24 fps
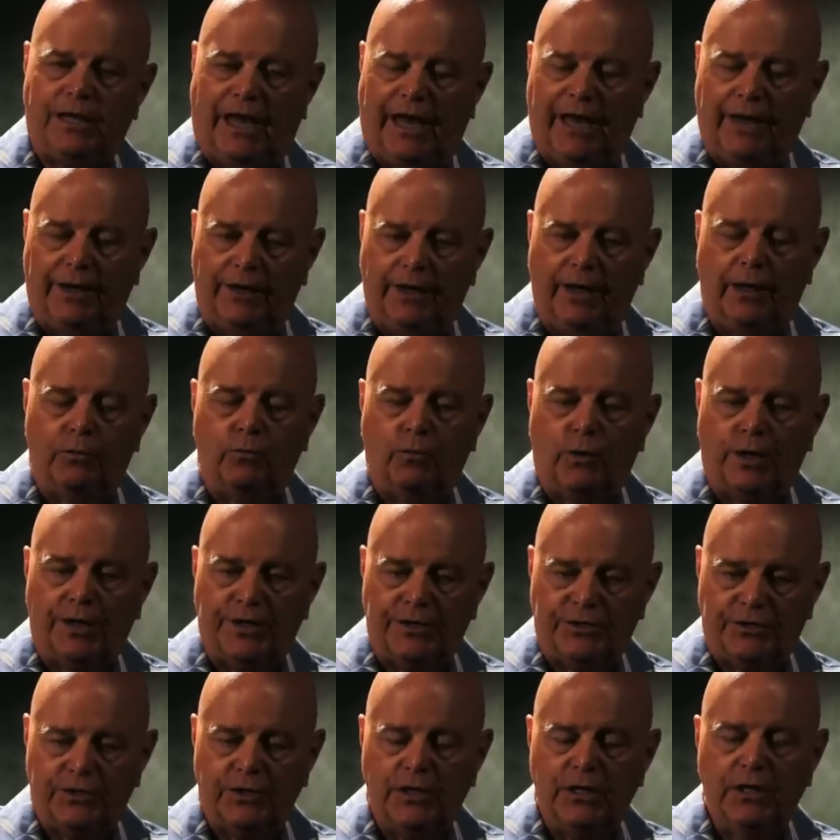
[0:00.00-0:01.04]
And it
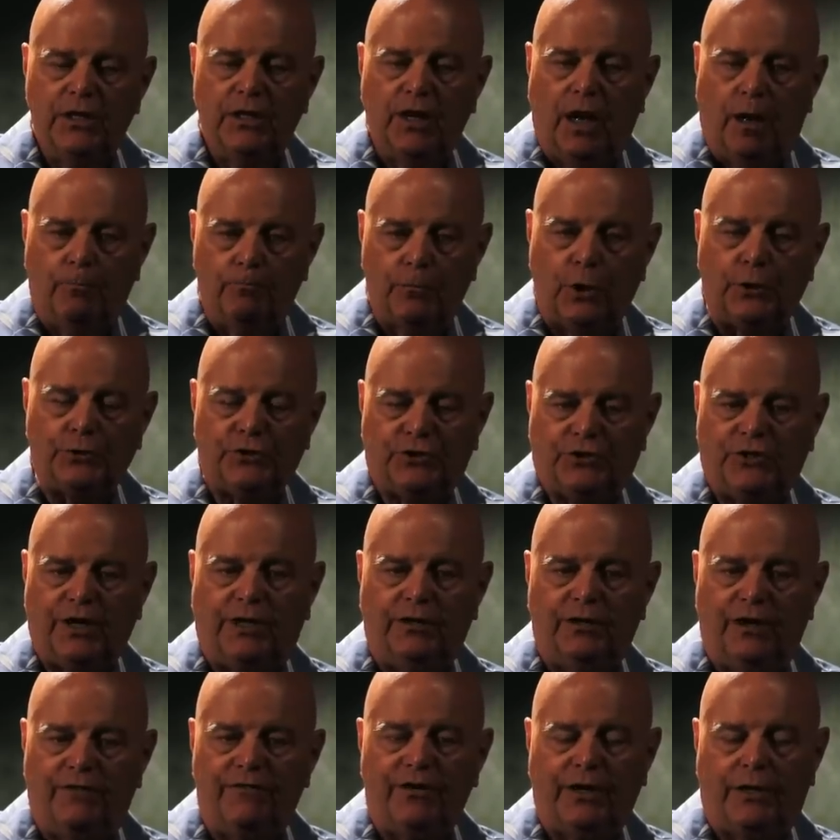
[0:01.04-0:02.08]
was a most
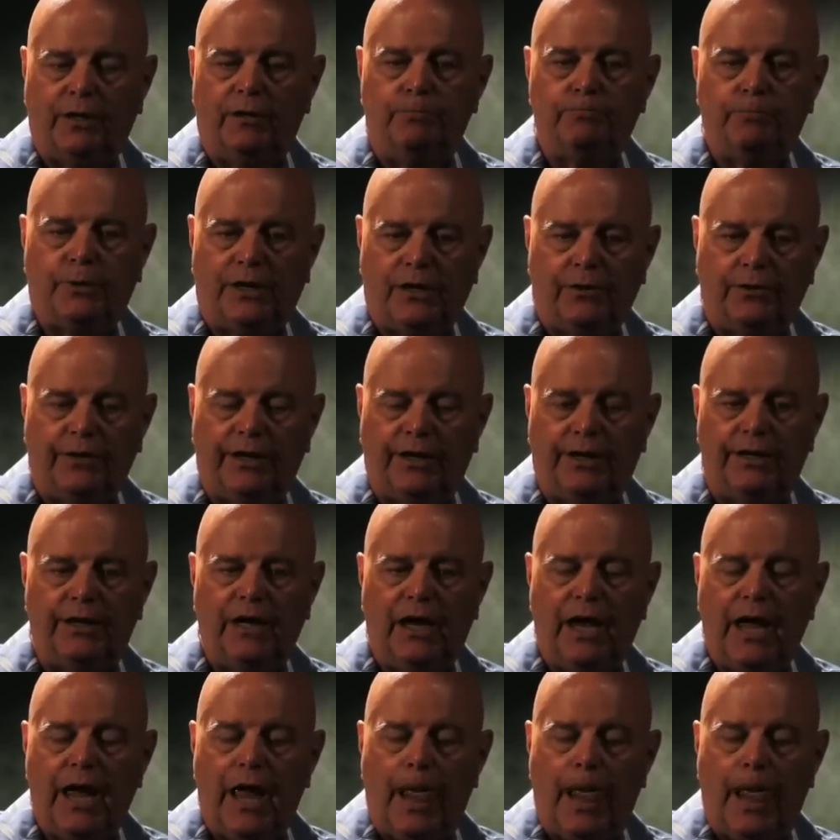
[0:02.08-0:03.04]
significant period.